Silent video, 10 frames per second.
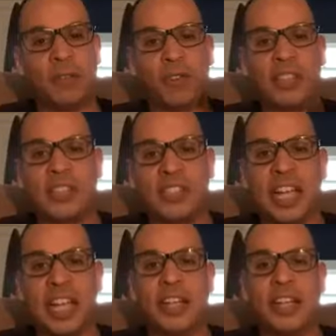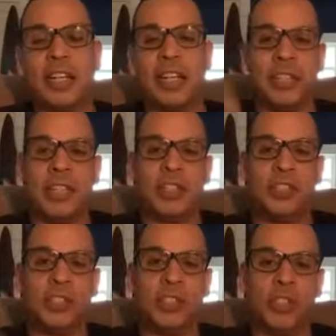on it, to
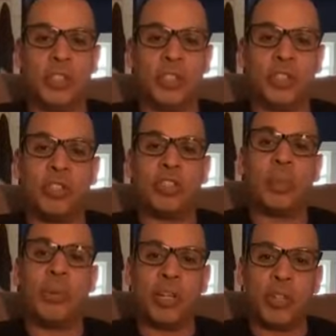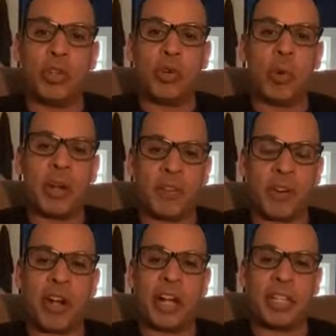to to put a new quiver on it,
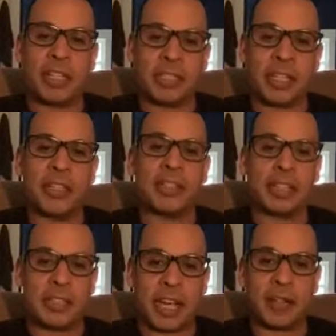things like that. Yeah,